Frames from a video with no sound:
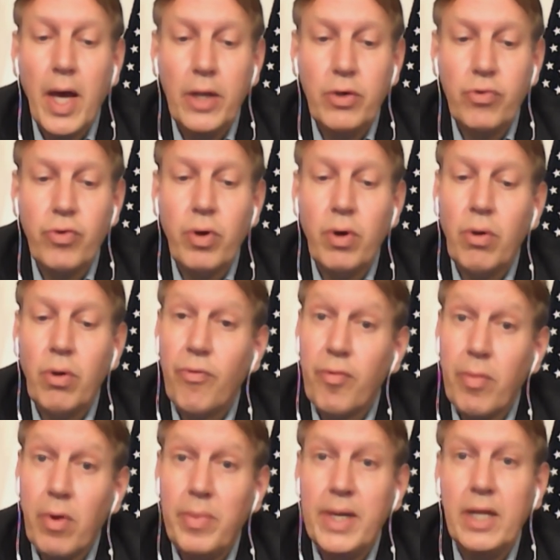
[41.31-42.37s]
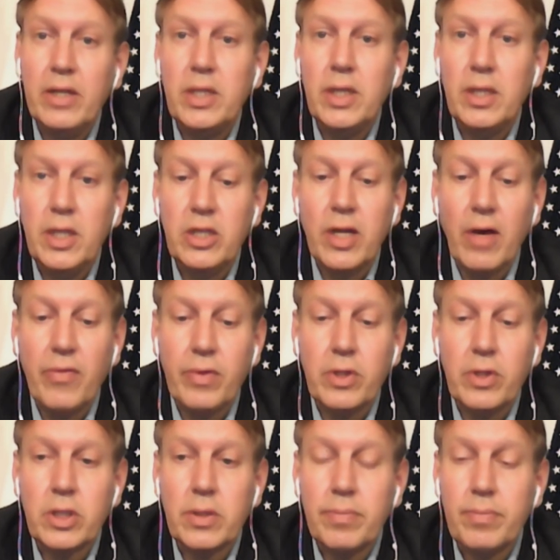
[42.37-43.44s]
and the role of mobility in these
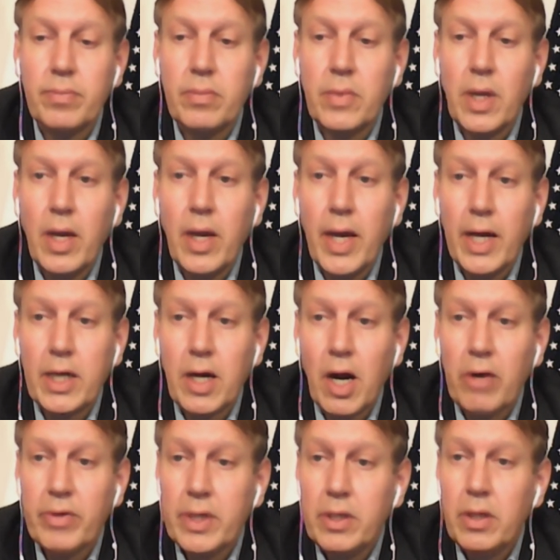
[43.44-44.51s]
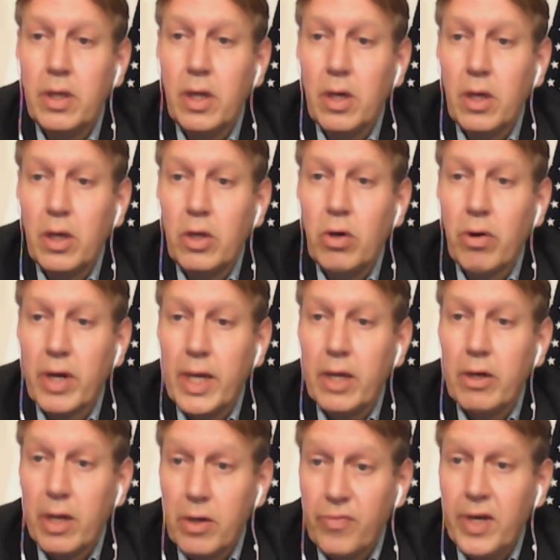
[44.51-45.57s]
efforts. And Karin, you are
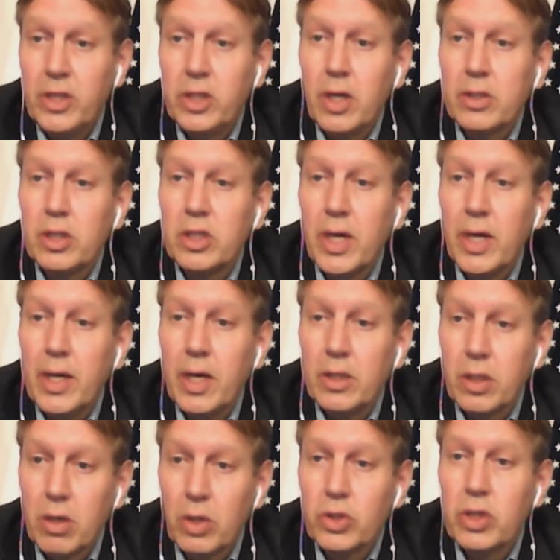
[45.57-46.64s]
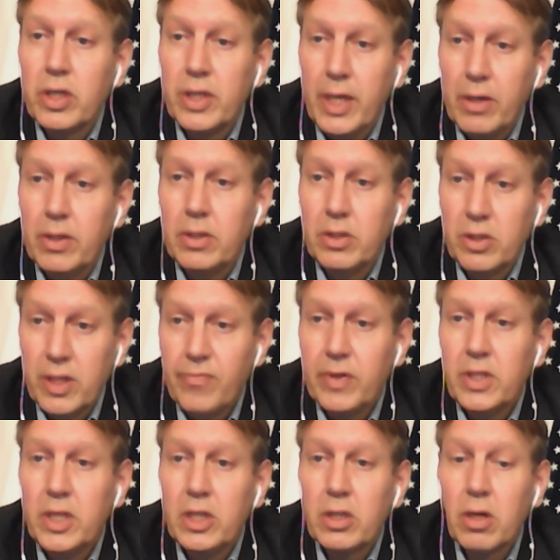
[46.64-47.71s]
here the innovation attaché at the consulate here in San
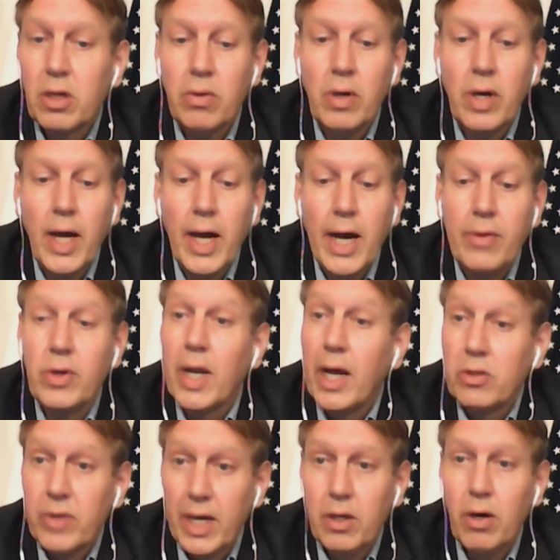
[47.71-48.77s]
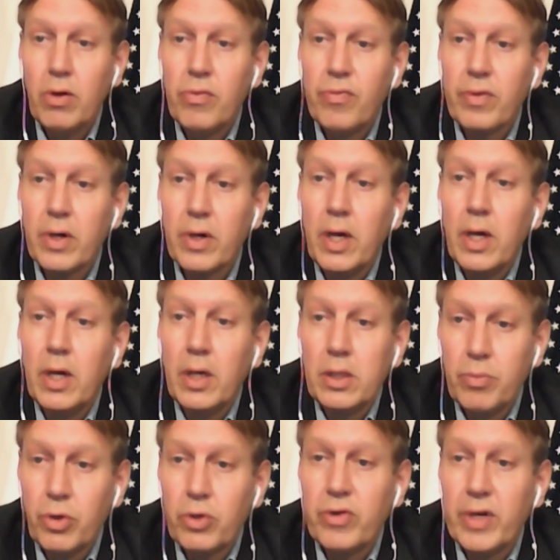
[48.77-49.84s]
Francisco. I would like to hand over
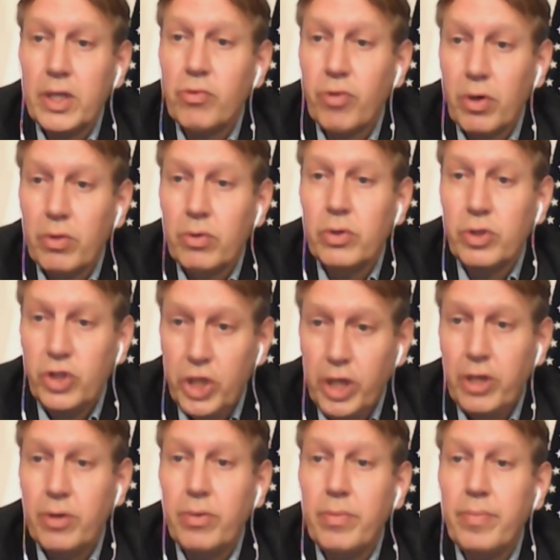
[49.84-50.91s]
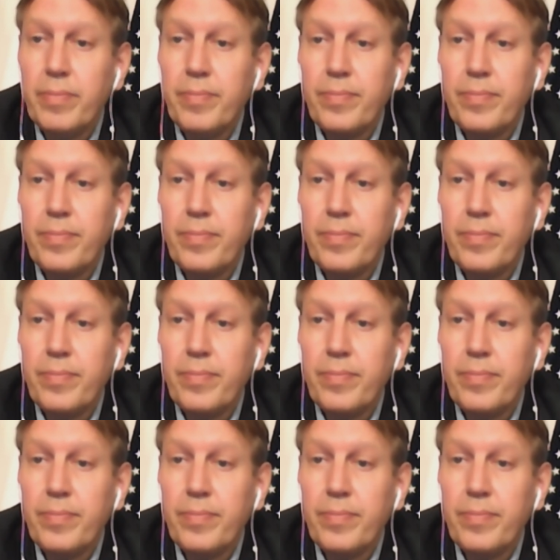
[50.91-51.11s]
the moderating role to you.